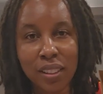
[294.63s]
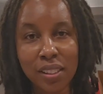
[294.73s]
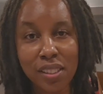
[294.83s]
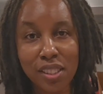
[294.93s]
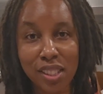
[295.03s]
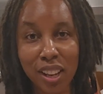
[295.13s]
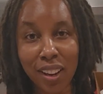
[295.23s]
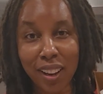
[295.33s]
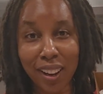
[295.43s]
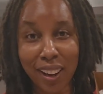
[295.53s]
This is the
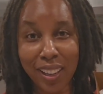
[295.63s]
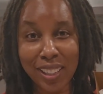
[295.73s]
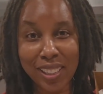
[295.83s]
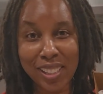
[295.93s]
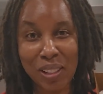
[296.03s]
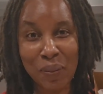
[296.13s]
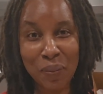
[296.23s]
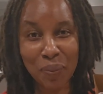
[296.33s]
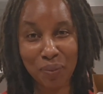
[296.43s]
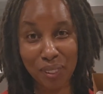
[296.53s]
size
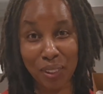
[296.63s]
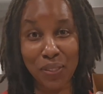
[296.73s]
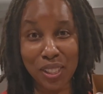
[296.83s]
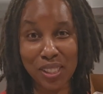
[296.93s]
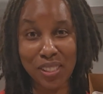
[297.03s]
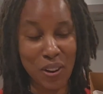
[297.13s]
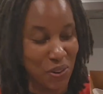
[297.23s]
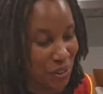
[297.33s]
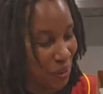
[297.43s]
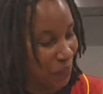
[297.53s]
of this
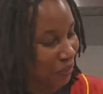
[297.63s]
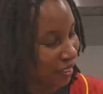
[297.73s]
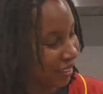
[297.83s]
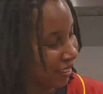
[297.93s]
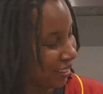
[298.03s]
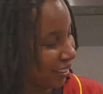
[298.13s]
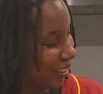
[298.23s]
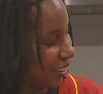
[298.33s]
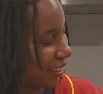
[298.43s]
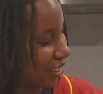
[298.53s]
donut.
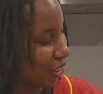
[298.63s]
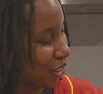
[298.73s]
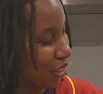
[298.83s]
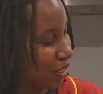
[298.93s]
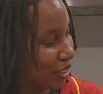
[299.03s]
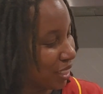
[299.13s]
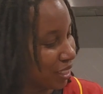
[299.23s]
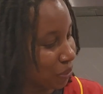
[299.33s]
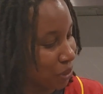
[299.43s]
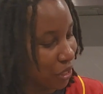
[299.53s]
The girl
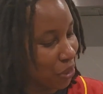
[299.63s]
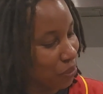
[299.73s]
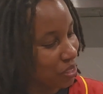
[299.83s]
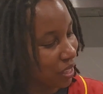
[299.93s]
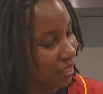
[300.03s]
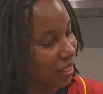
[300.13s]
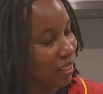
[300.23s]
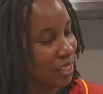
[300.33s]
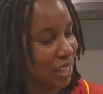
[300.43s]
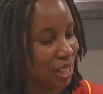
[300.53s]
at the window was like, yeah,
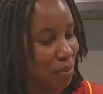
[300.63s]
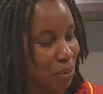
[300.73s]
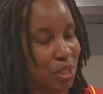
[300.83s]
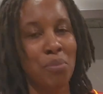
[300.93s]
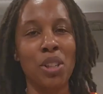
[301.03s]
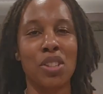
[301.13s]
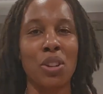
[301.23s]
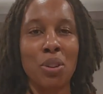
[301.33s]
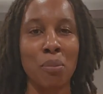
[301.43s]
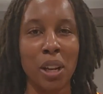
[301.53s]
it takes almost as much
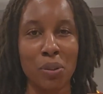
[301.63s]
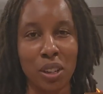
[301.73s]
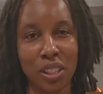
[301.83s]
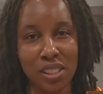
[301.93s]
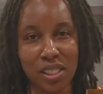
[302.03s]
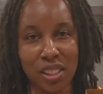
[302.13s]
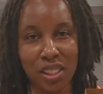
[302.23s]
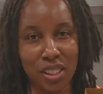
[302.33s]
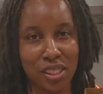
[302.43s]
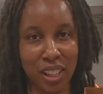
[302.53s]
dough to make one of these as it
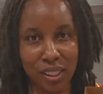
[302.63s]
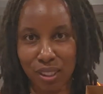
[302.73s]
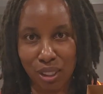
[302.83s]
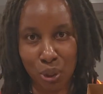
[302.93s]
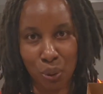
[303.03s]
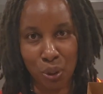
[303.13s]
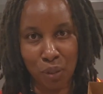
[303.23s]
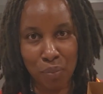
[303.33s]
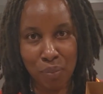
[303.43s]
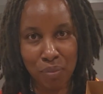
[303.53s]
does like a
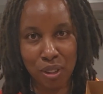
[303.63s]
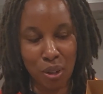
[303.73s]
12, you